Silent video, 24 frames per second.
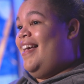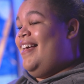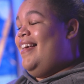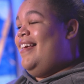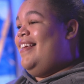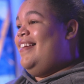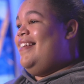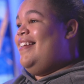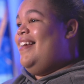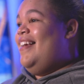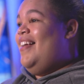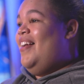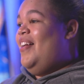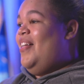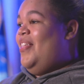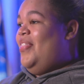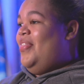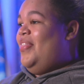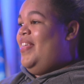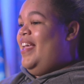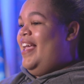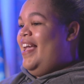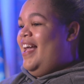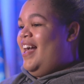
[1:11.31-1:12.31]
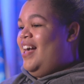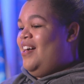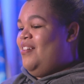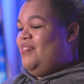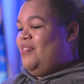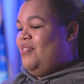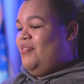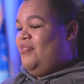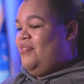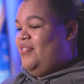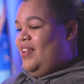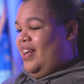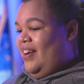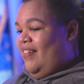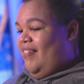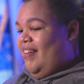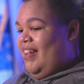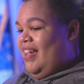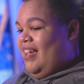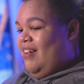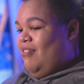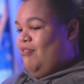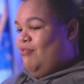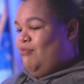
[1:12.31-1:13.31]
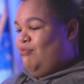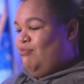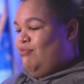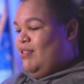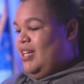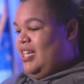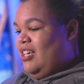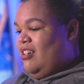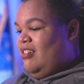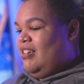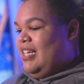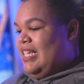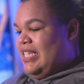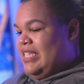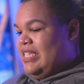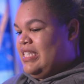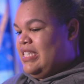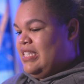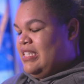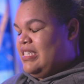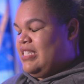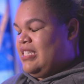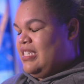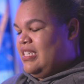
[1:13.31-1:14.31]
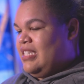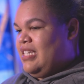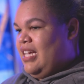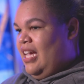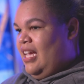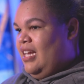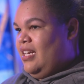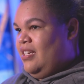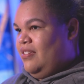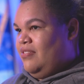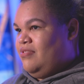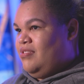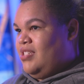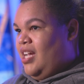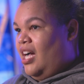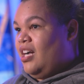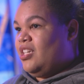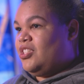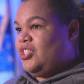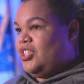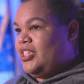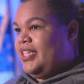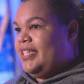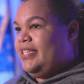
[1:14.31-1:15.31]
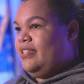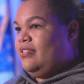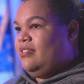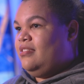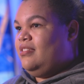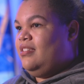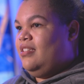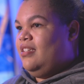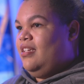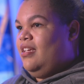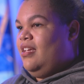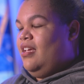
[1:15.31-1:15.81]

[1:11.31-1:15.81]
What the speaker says: And they have a very rigorous kind of doctrine.